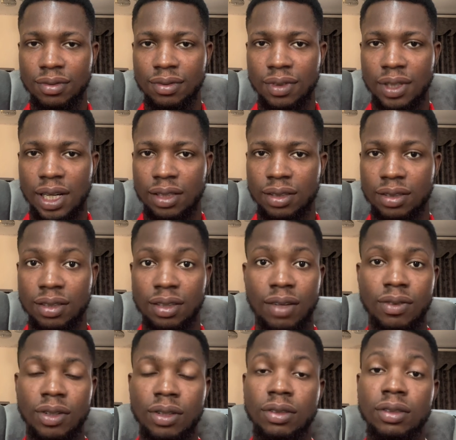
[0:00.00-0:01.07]
Yes, I've
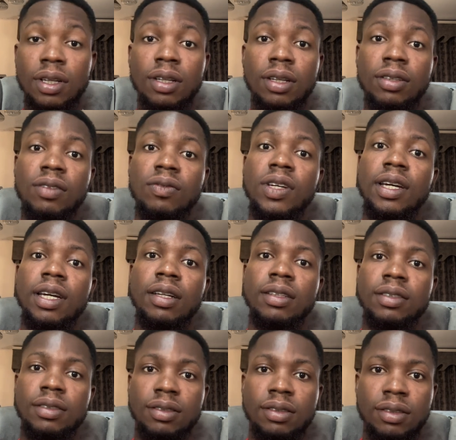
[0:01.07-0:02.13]
done a lot of
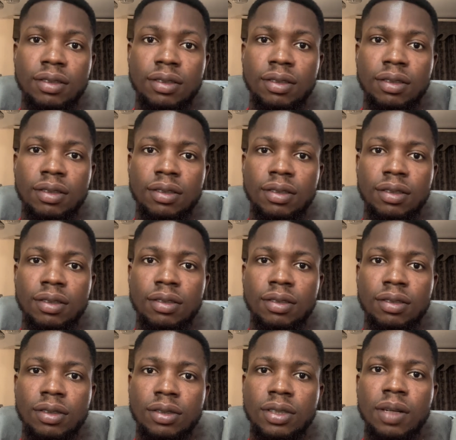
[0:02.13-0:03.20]
healings.
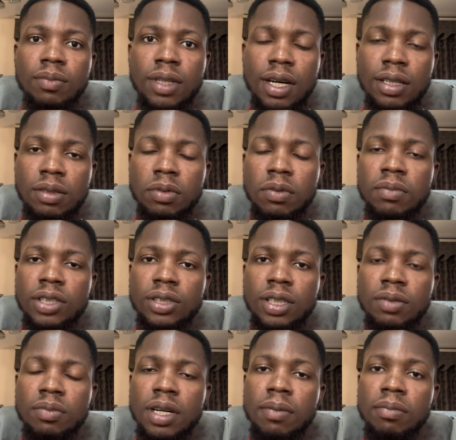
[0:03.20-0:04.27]
So sometimes people message
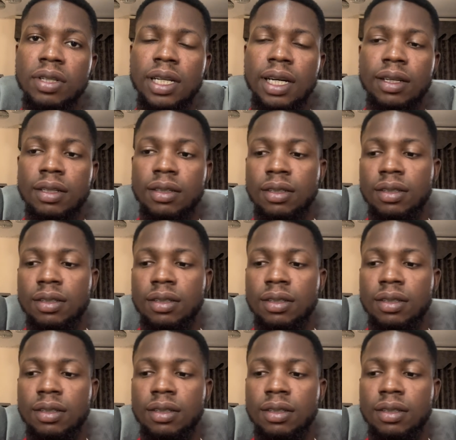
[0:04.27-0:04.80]
me and be like,